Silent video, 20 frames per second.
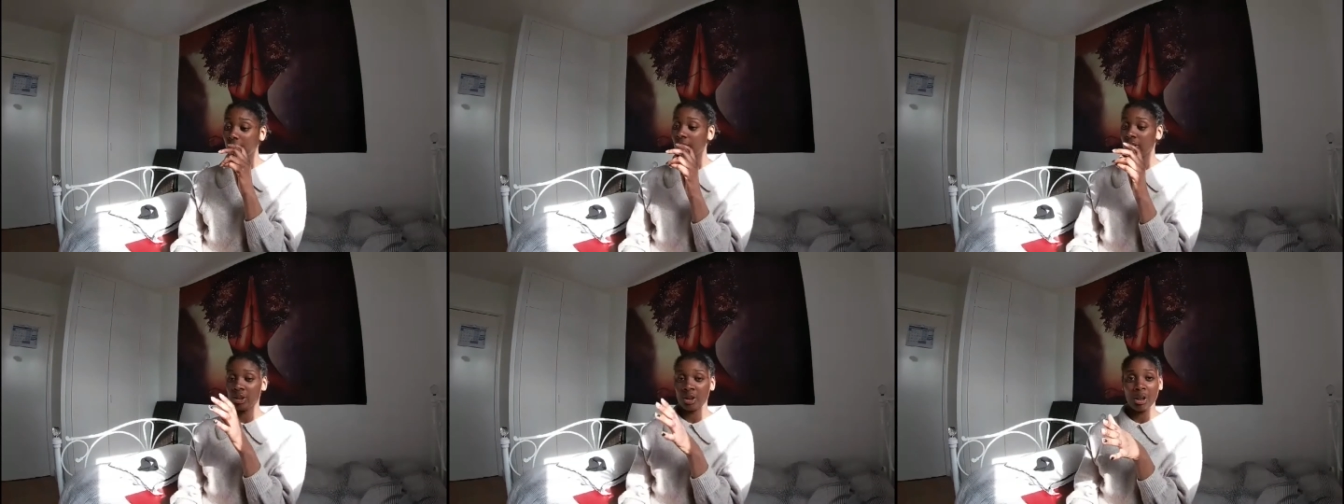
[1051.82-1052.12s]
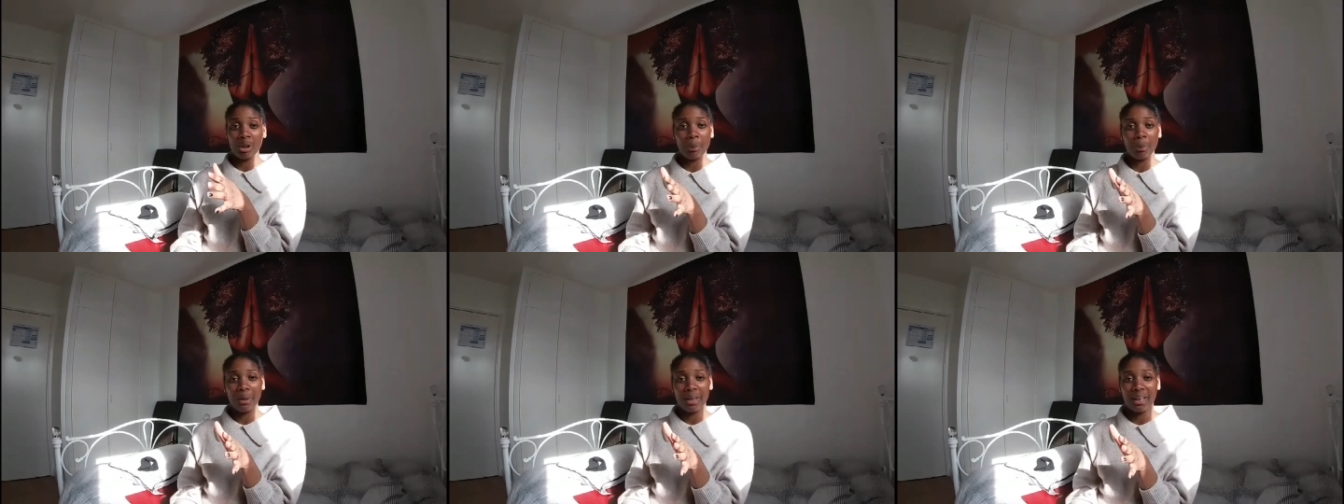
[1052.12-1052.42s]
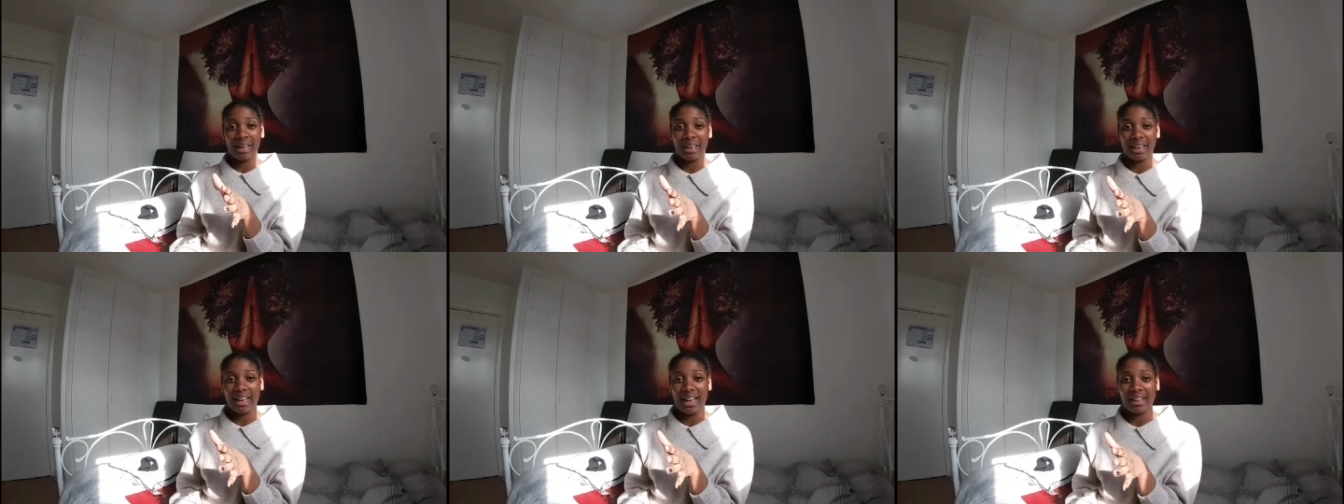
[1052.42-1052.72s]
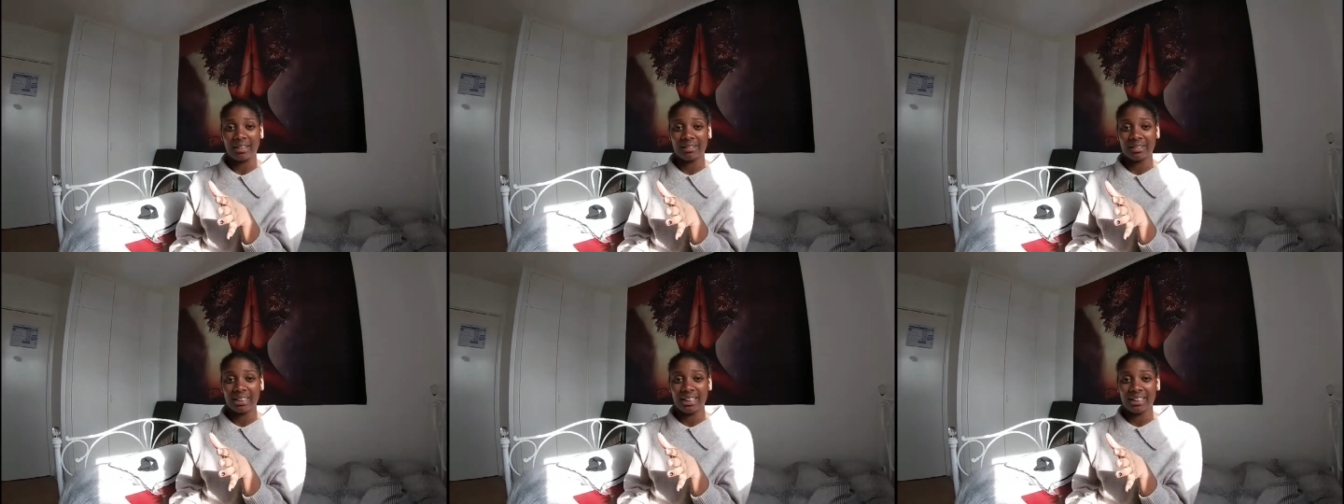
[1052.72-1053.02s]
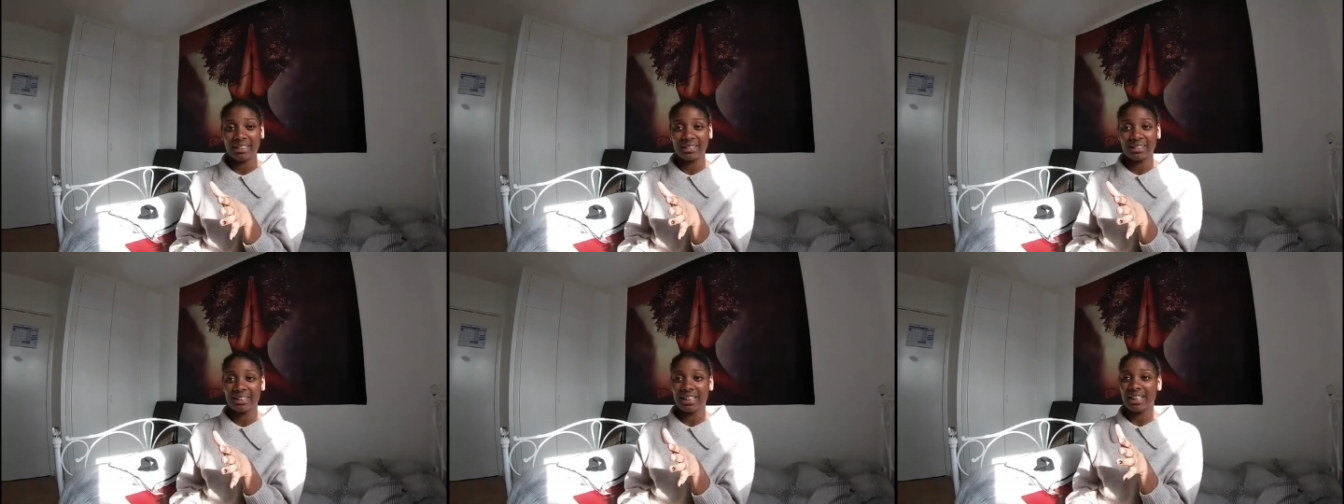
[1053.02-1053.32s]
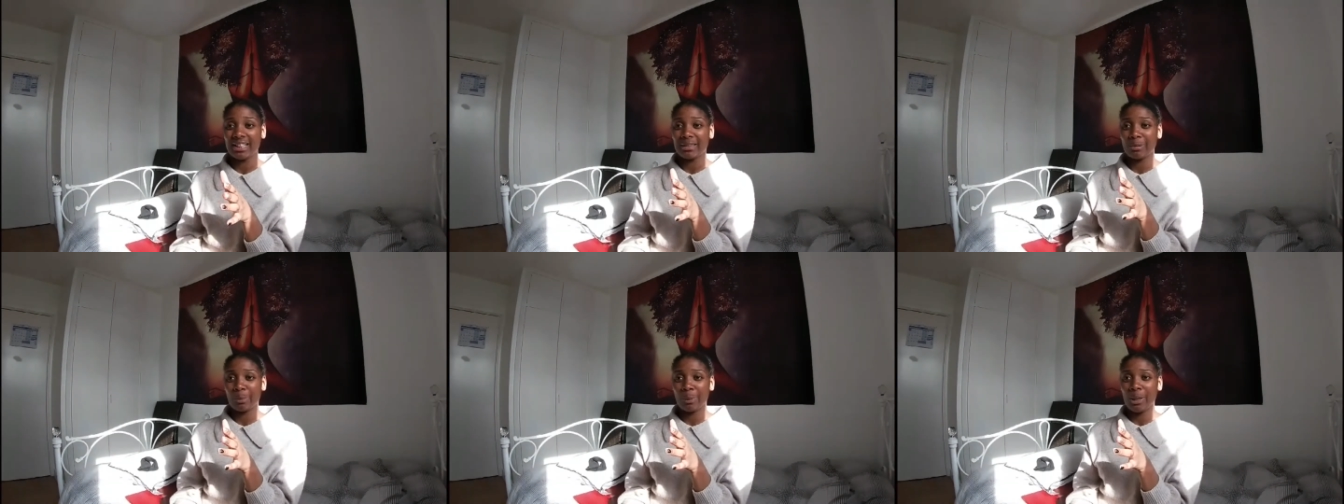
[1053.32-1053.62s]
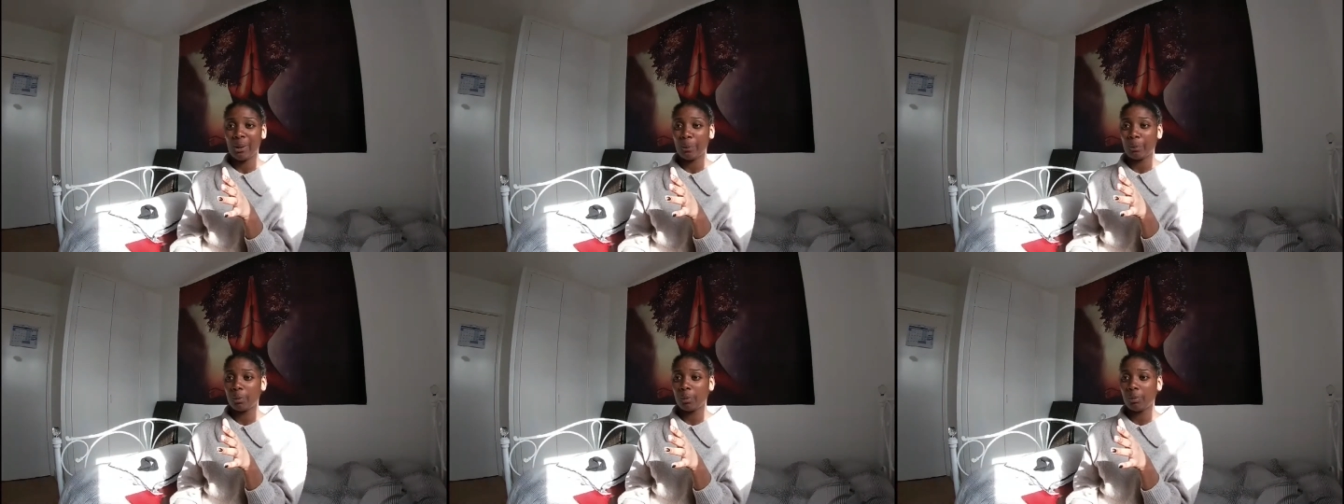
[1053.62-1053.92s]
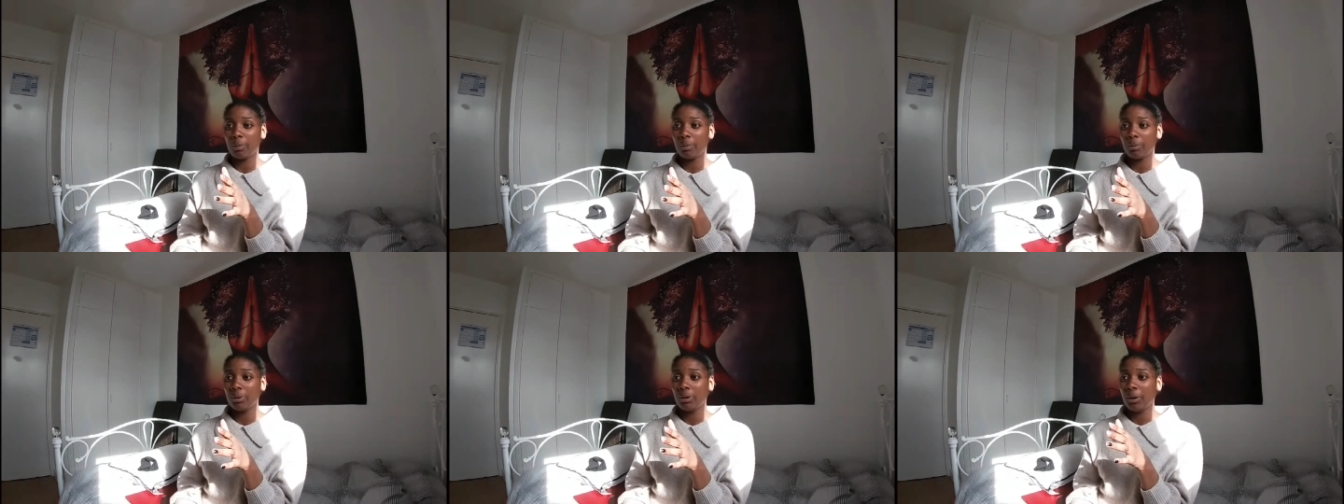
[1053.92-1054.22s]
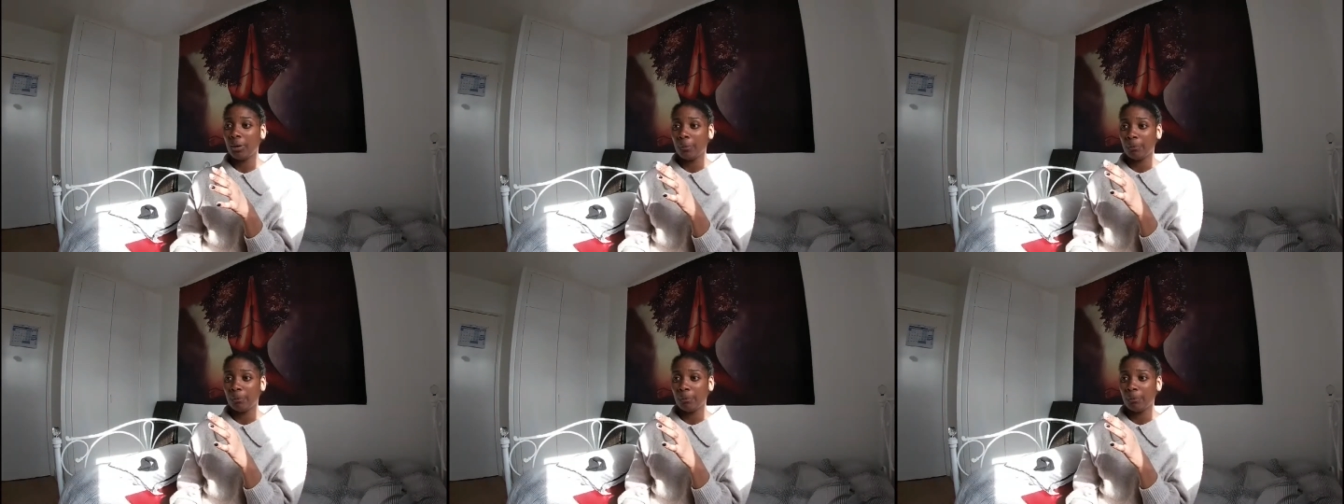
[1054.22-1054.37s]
to be allowed in. There's people,